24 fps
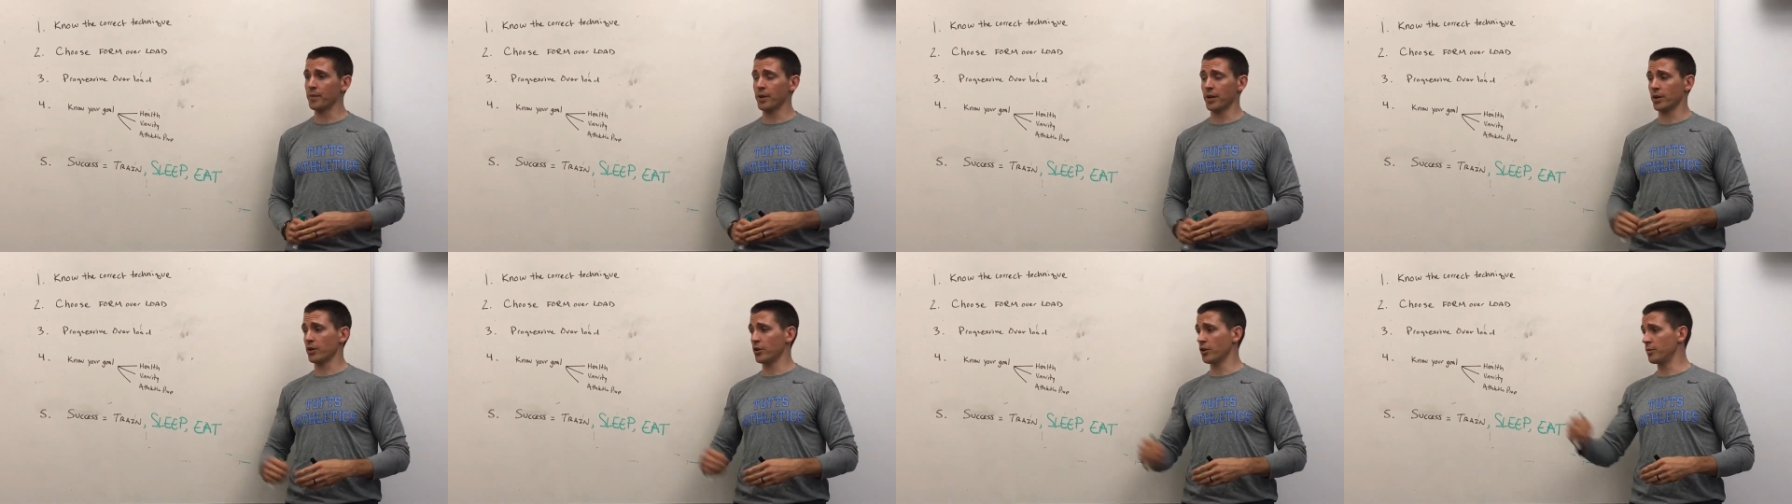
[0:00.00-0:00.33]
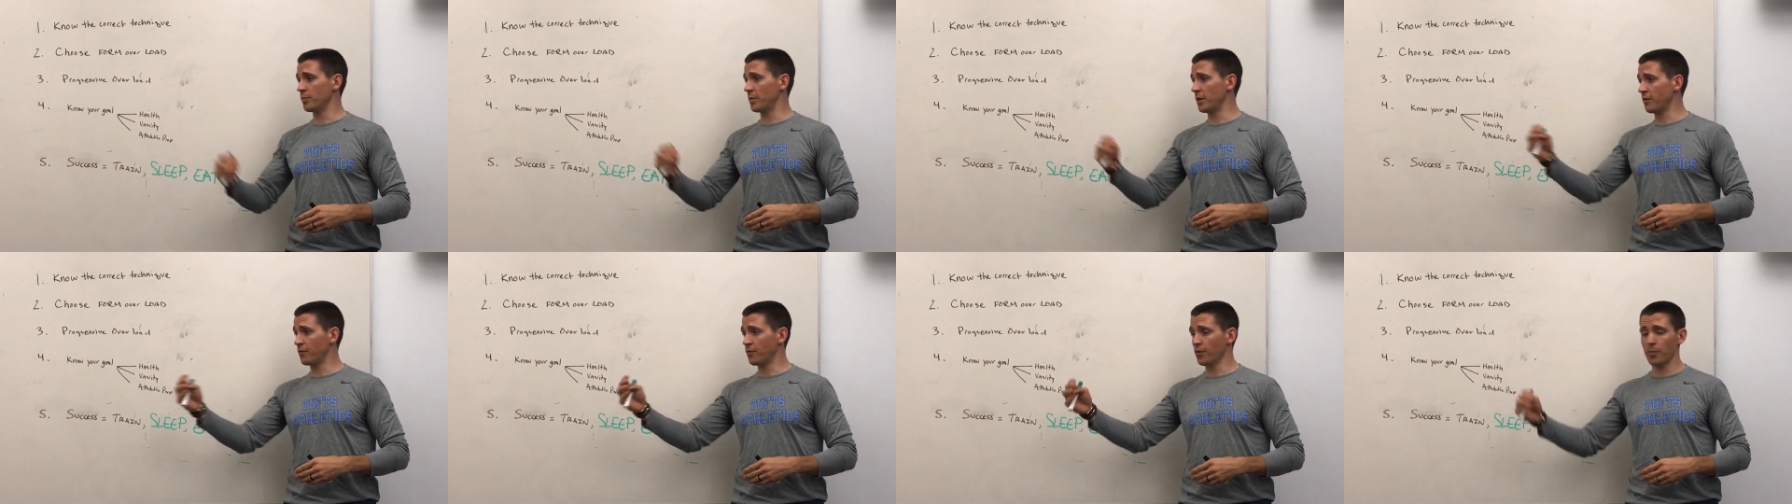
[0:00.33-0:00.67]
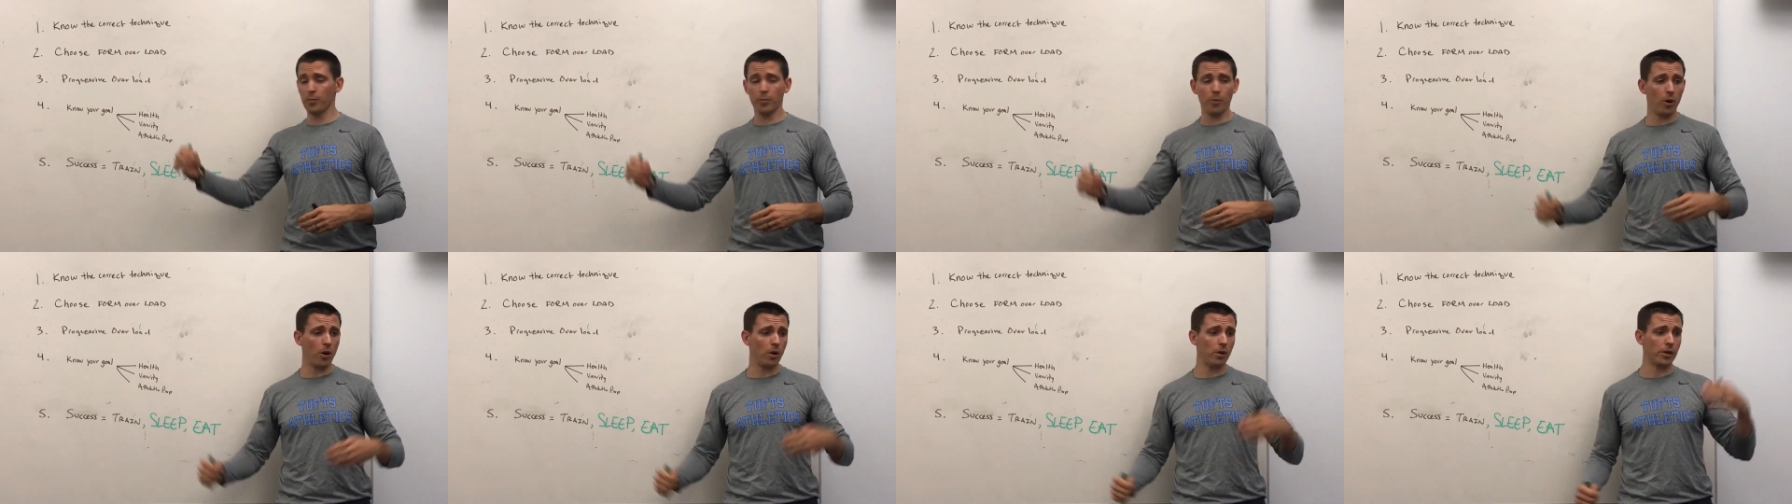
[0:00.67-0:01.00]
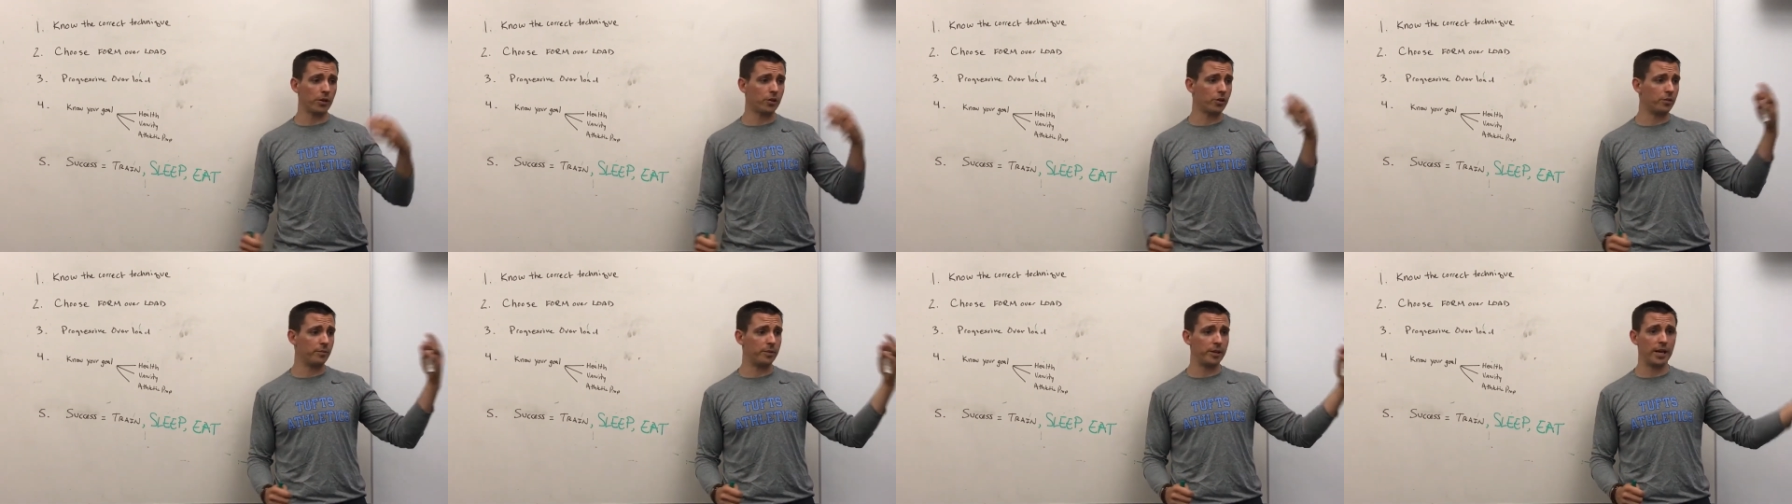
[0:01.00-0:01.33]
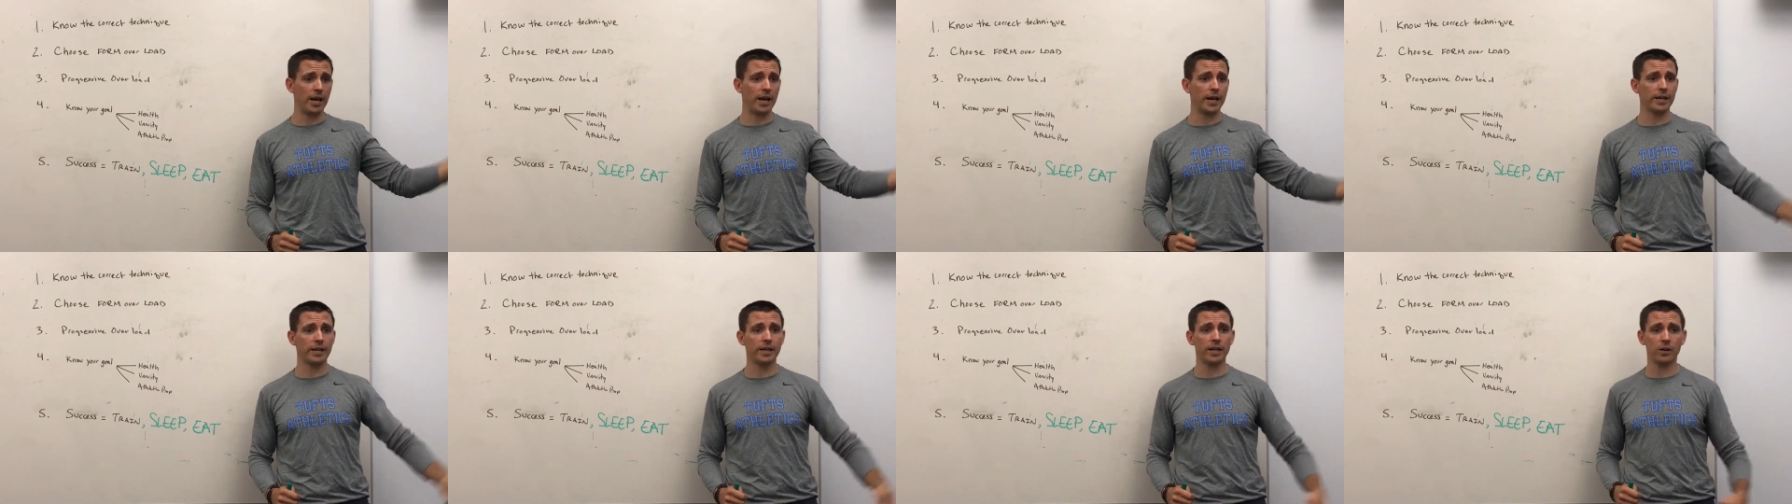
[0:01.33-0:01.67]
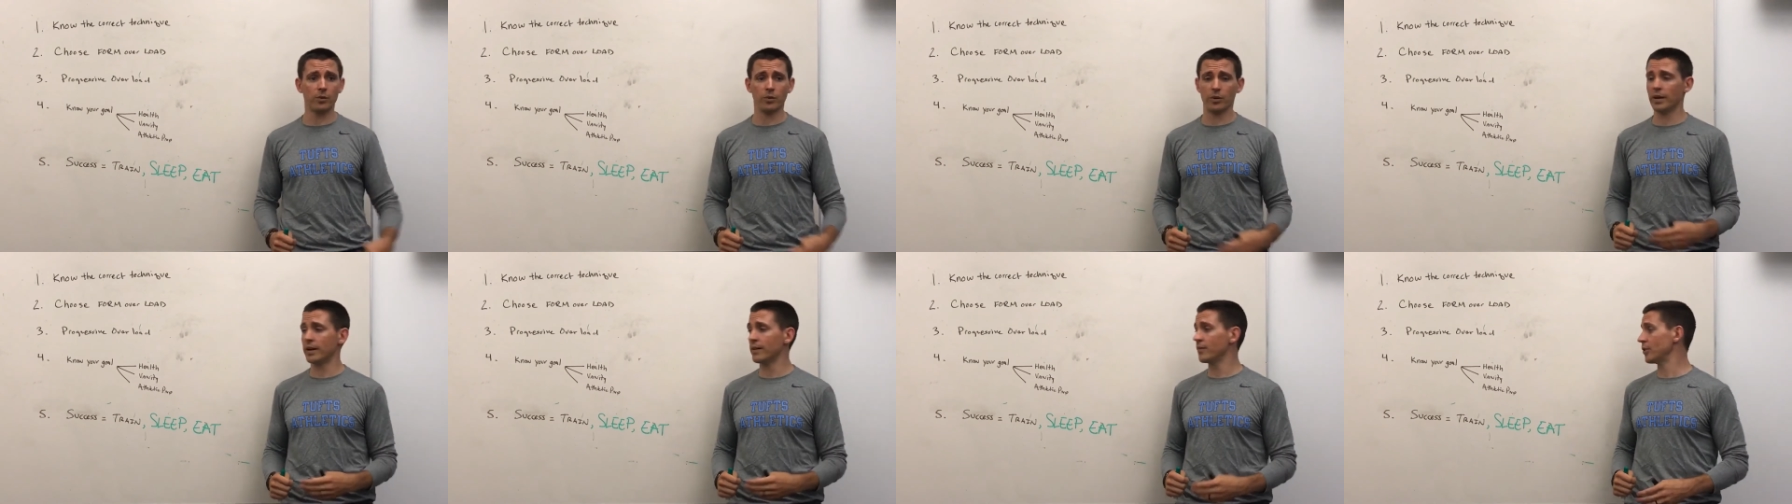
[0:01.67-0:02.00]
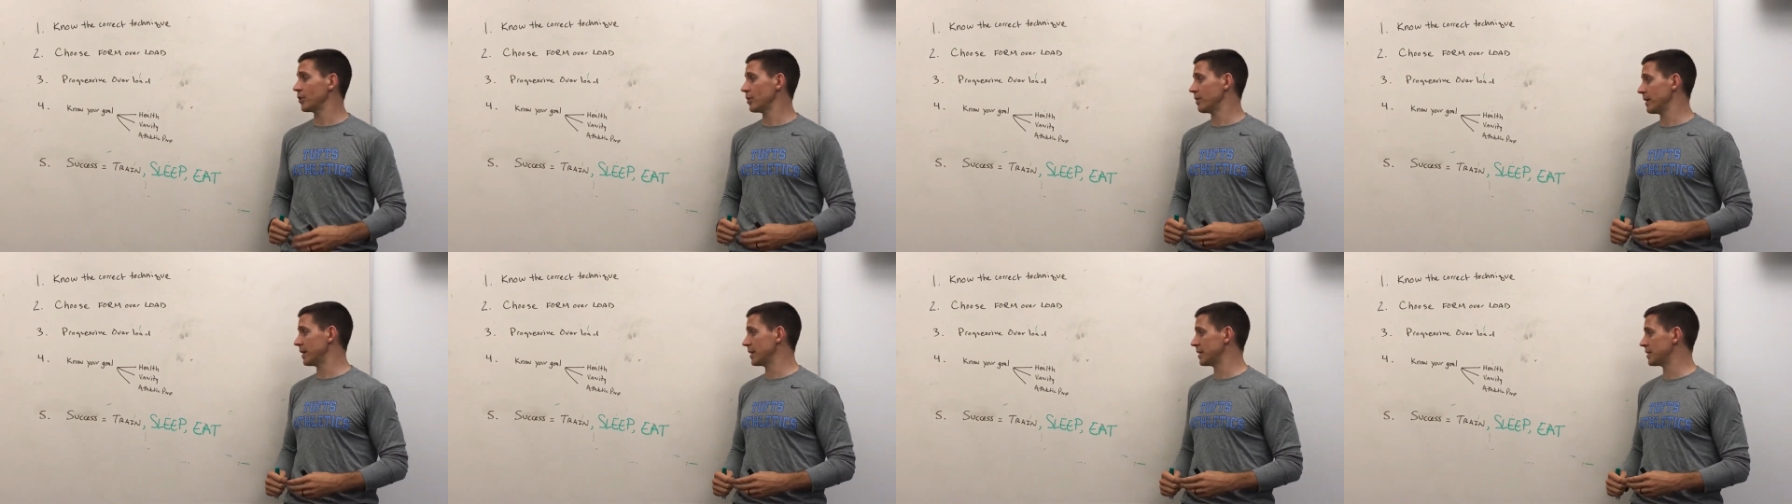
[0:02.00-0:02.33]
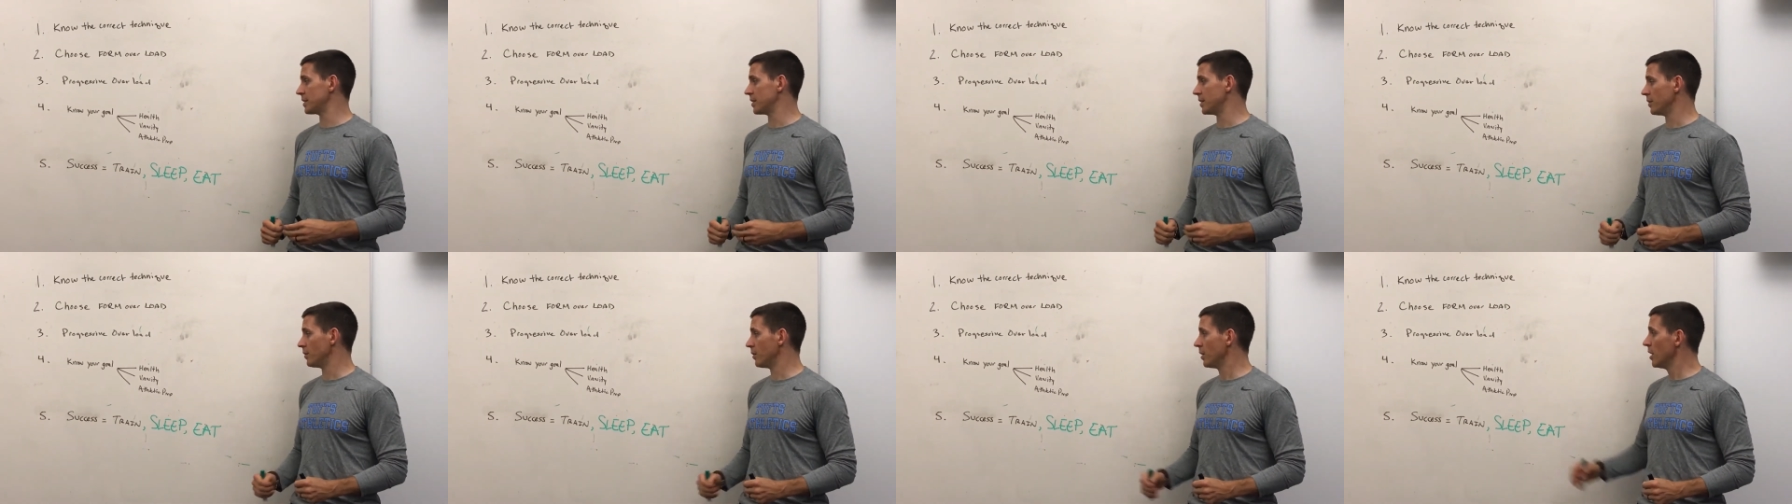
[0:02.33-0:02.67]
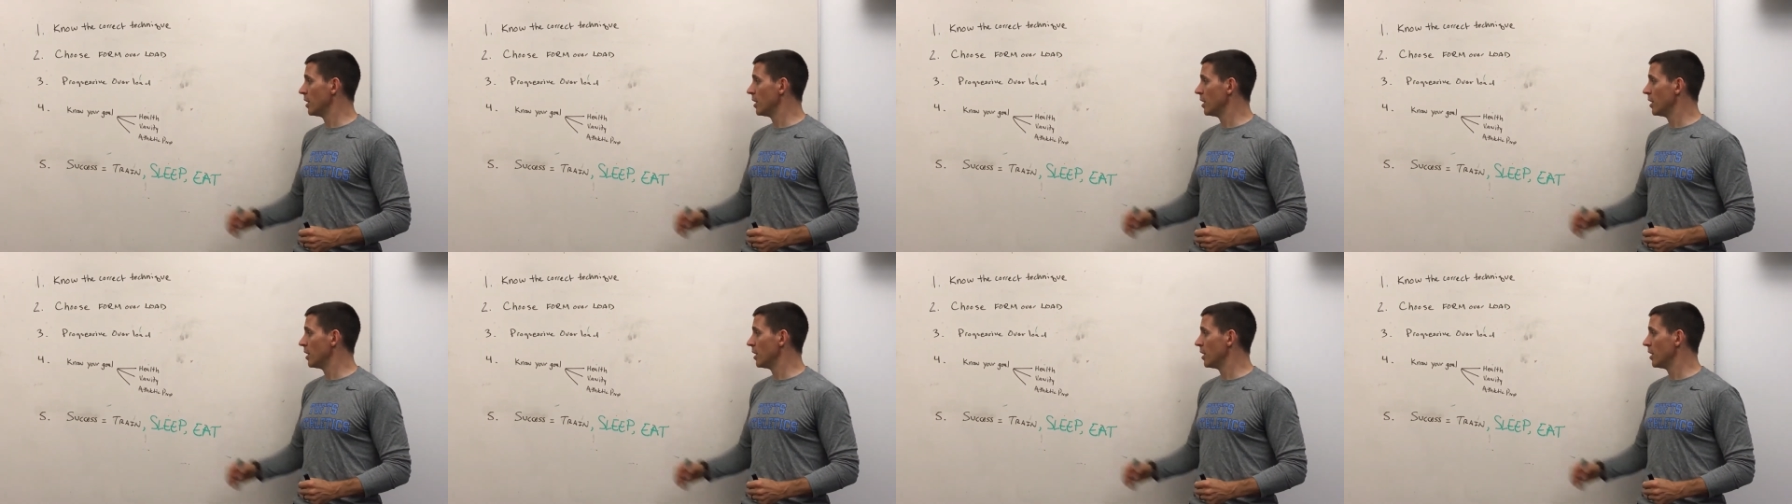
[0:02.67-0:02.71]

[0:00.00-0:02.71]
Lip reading: It could be football, it could be hiking, whatever you're into.